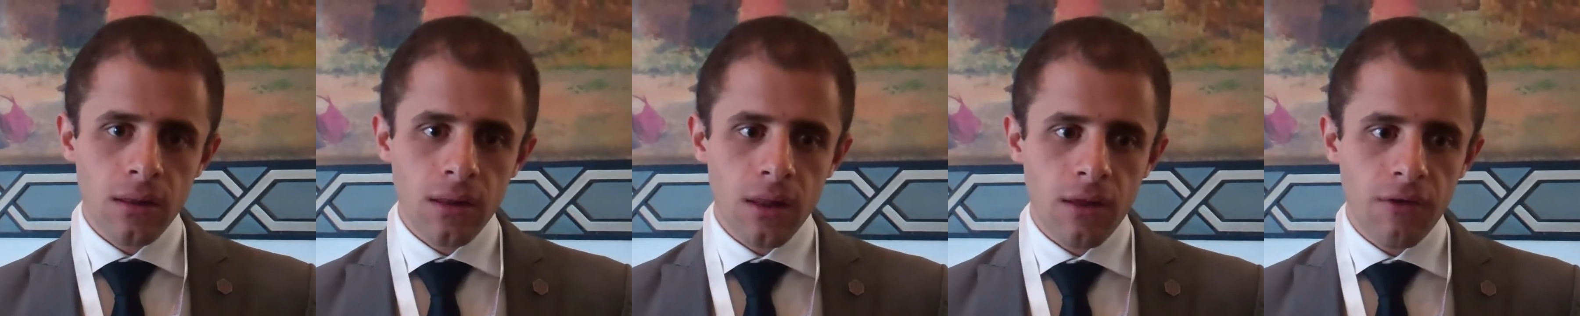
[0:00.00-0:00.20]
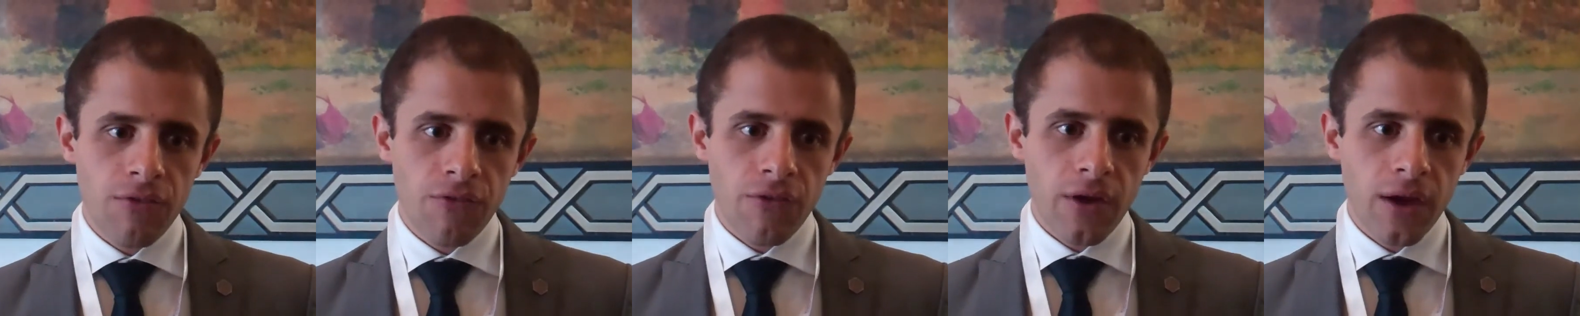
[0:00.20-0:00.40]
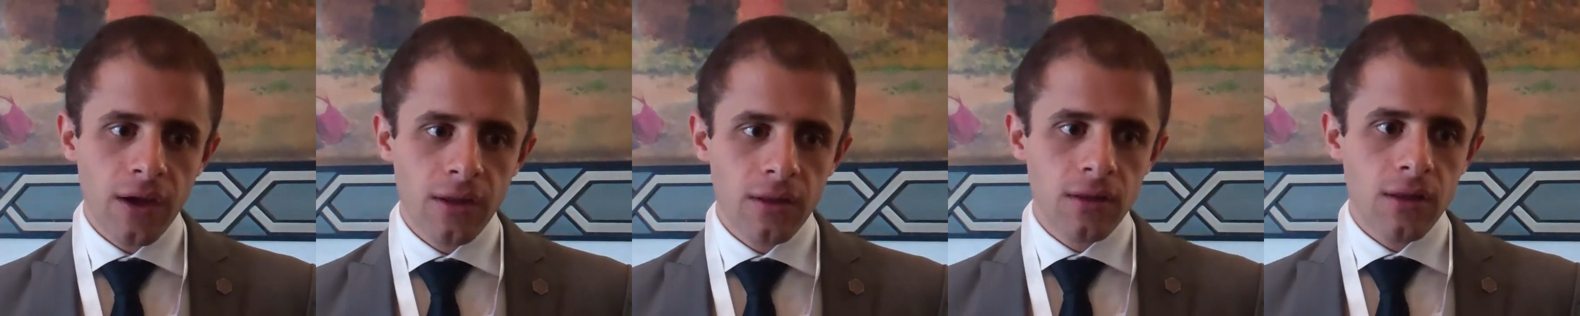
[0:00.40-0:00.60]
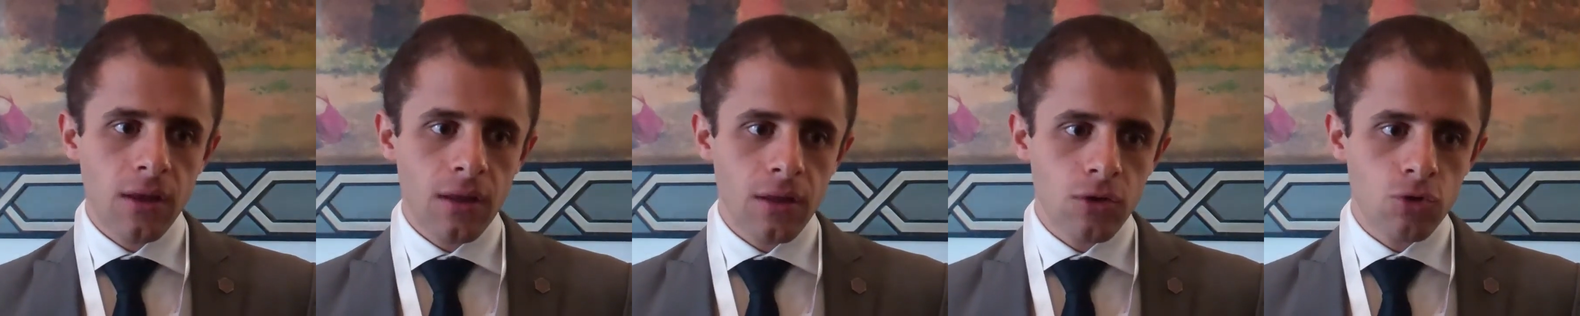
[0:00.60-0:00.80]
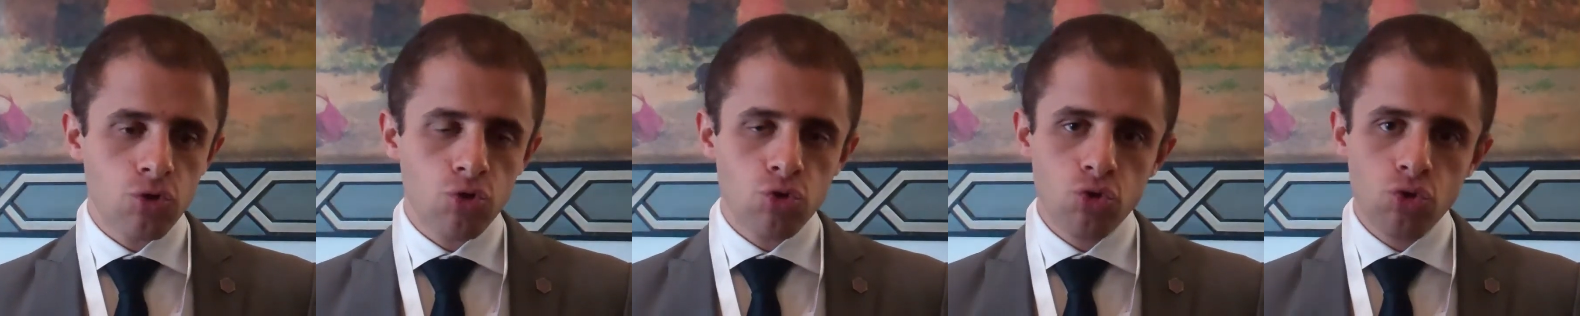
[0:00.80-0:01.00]
the effect
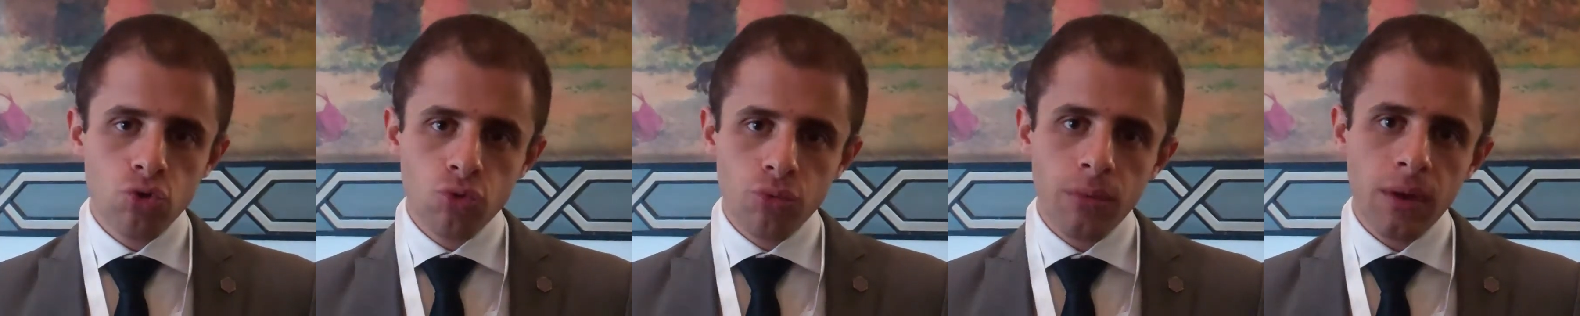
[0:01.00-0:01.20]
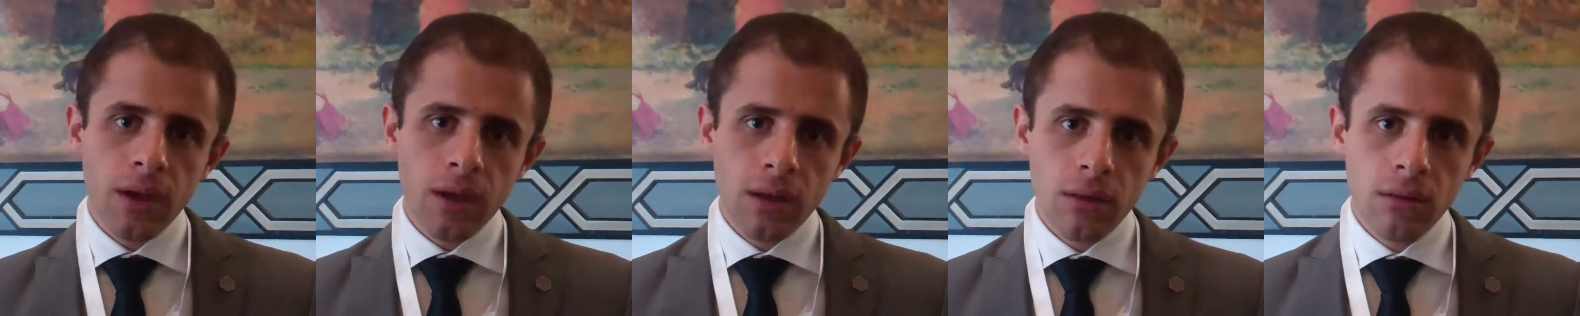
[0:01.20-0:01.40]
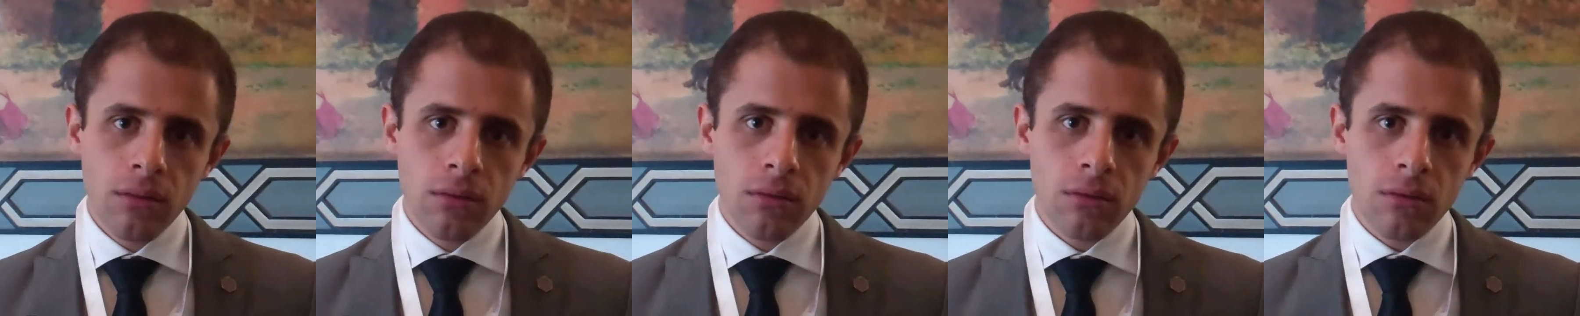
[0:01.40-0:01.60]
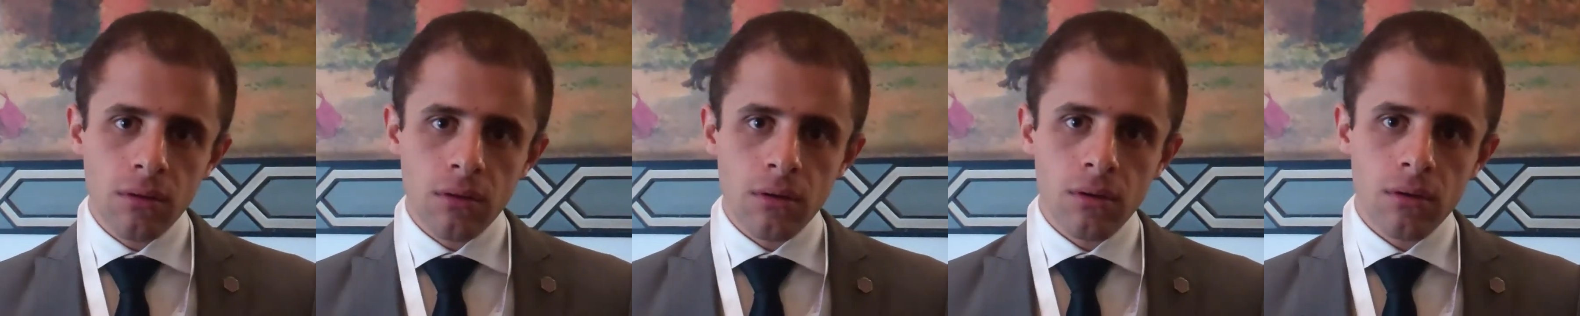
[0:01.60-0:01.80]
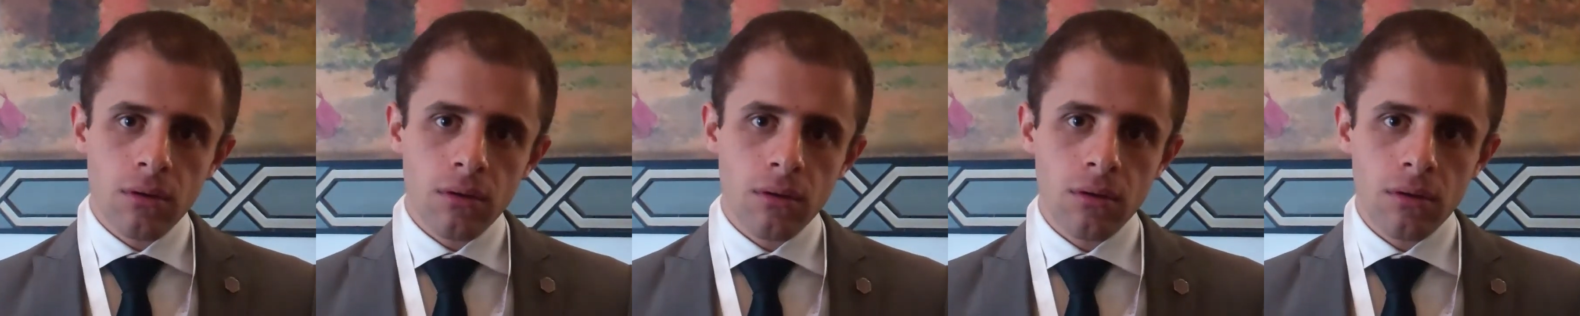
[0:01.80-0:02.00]
in two main
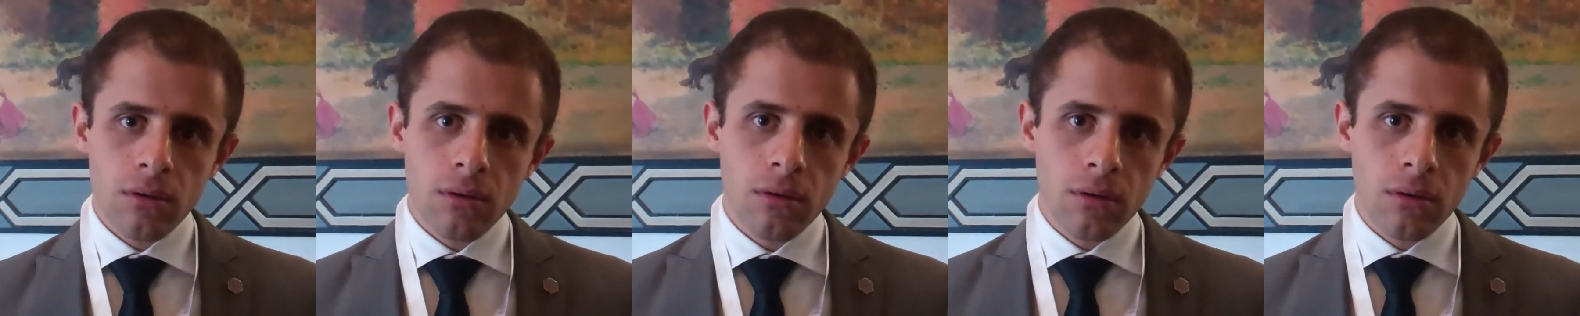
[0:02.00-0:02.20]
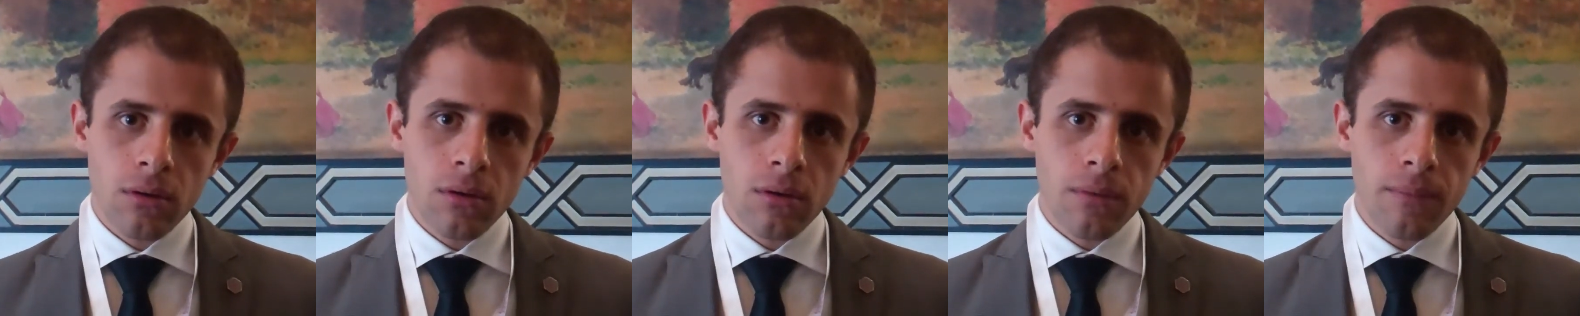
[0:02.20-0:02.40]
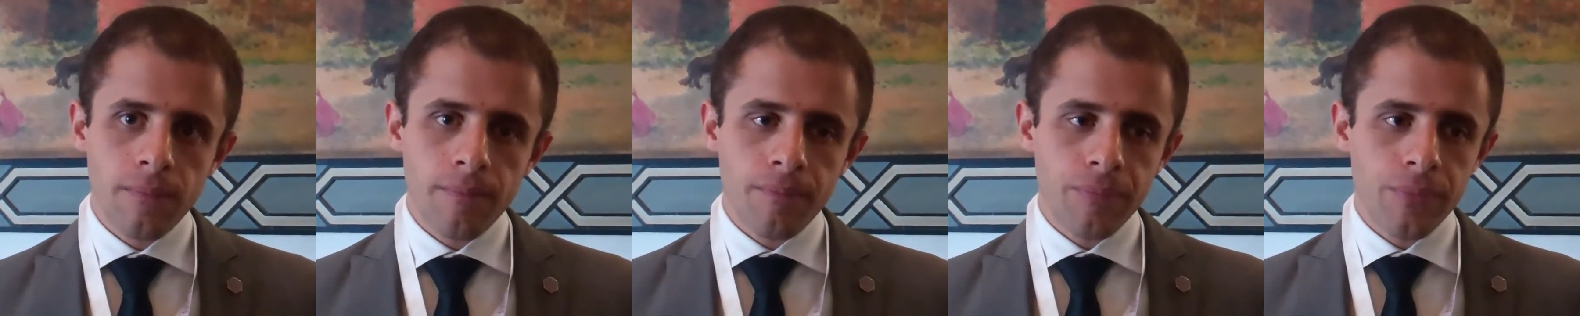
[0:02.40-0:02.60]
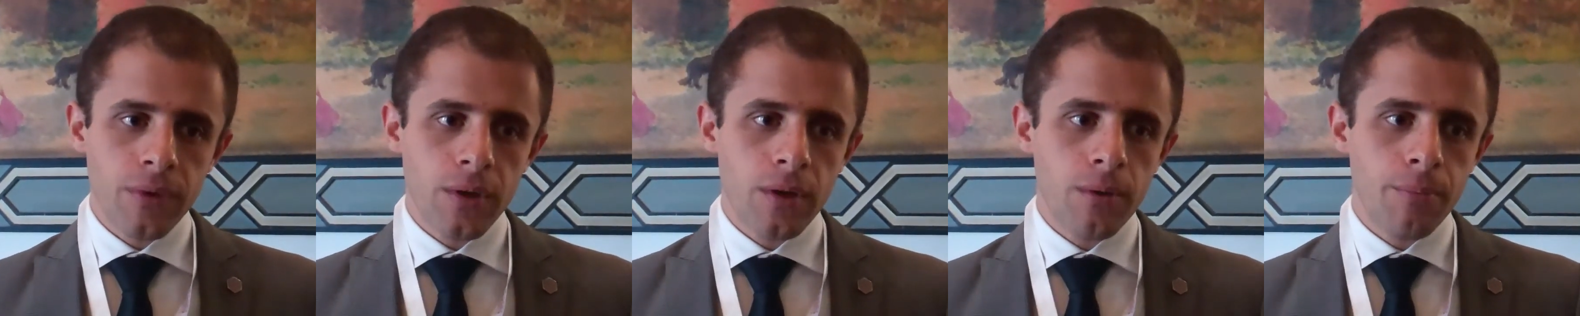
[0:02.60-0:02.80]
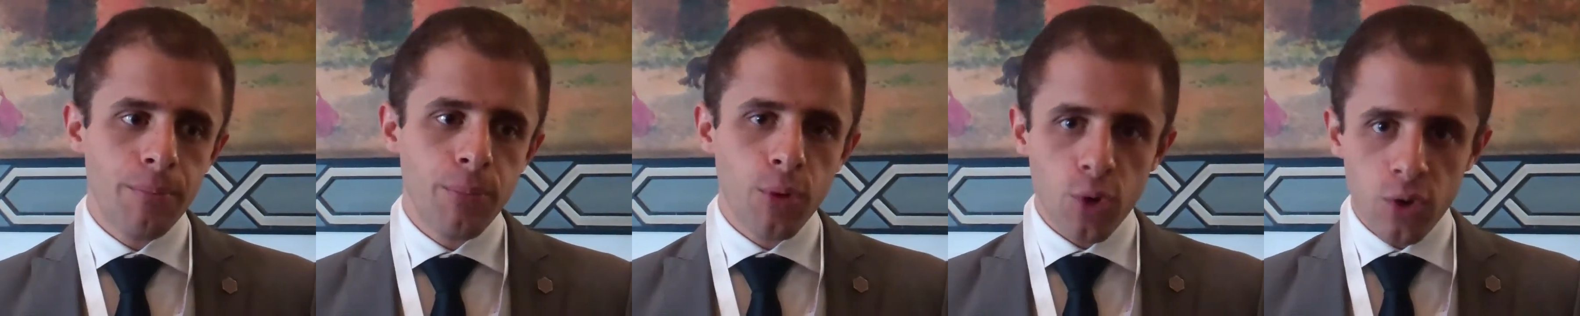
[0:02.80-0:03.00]

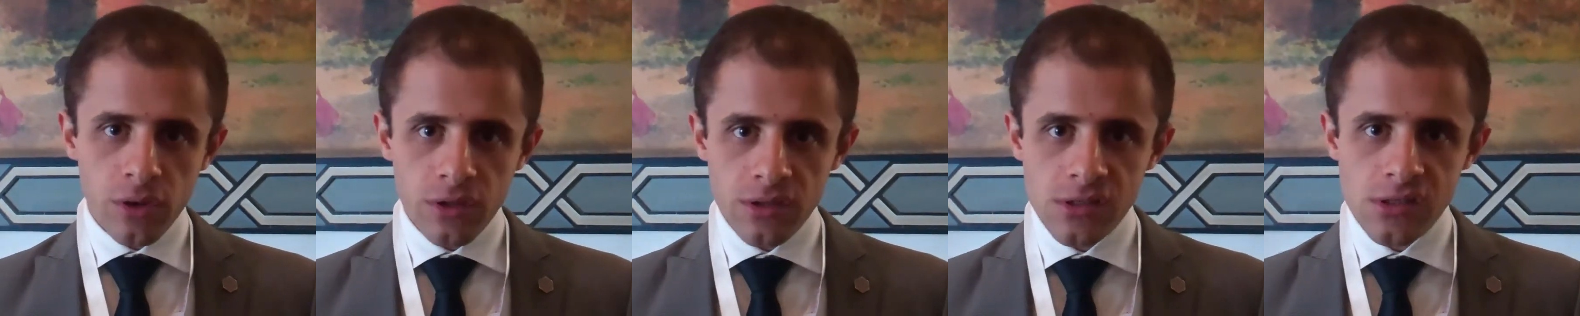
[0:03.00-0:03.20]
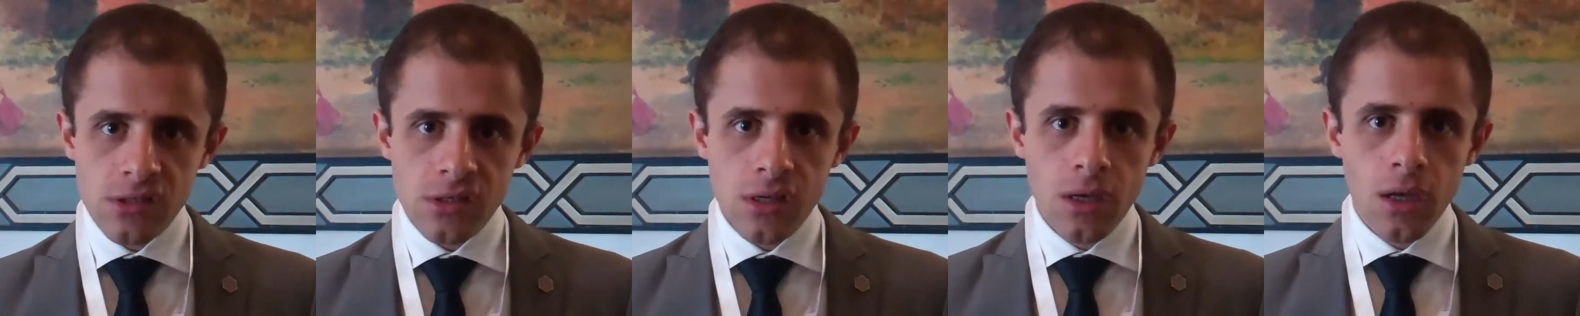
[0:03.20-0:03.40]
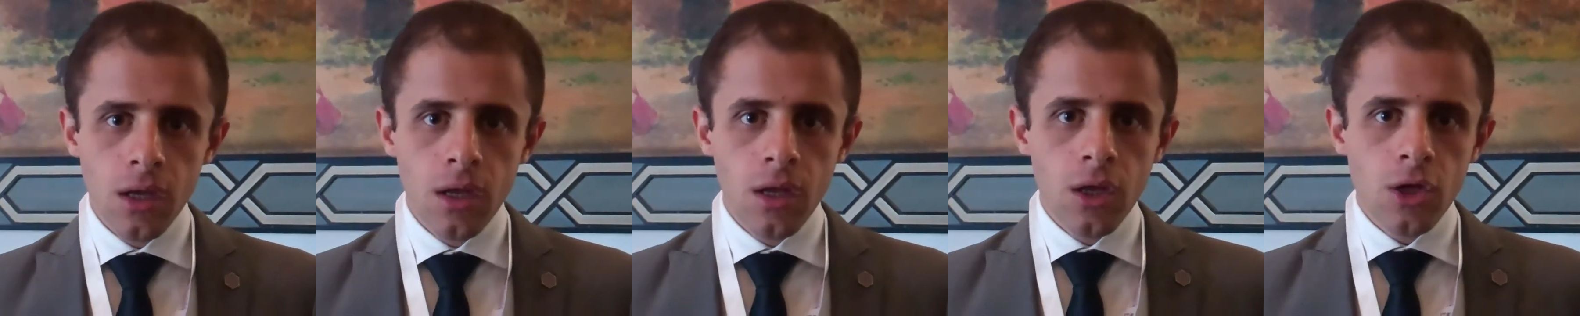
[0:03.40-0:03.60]
points.